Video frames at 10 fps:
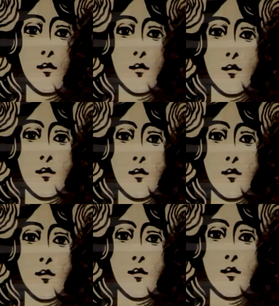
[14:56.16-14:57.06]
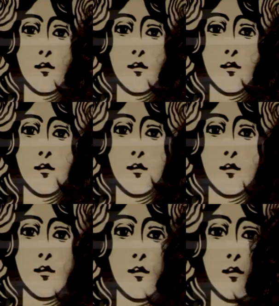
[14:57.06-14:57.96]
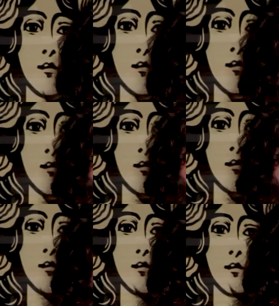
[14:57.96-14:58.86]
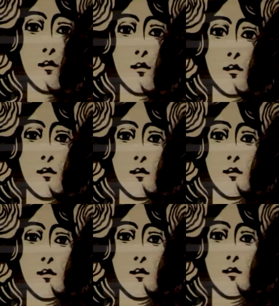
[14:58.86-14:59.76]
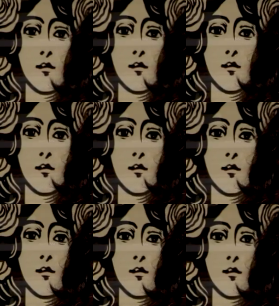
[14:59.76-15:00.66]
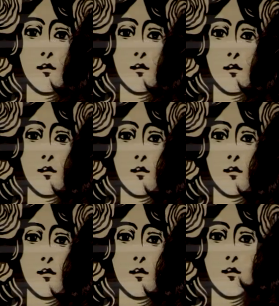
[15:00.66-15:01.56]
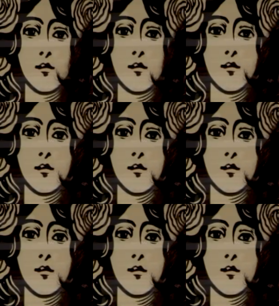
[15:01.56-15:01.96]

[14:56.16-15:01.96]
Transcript: This person isn't speaking.